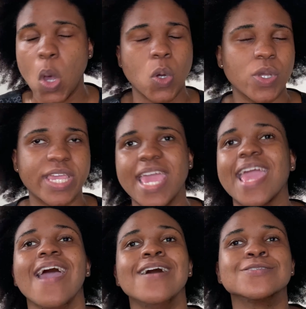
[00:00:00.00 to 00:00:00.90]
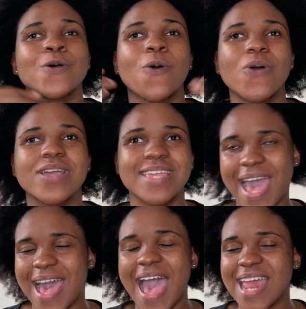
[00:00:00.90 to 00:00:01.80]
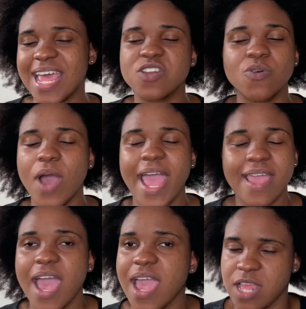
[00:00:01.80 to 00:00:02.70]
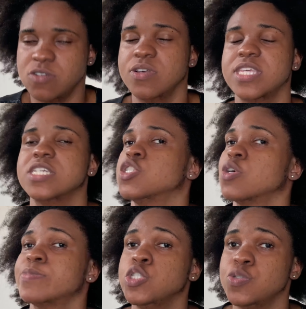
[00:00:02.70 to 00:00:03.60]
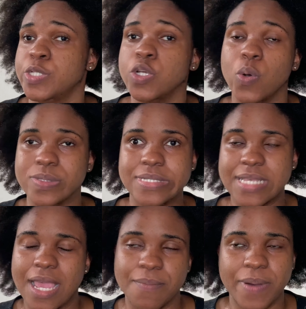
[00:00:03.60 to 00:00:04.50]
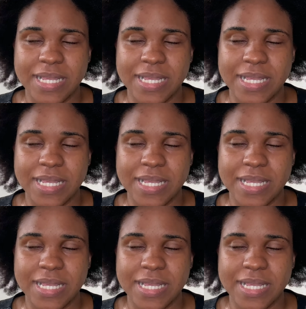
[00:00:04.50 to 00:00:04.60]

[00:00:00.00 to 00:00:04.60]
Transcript: Okay, so yeah, and I don't think it's something you should be doing all the time per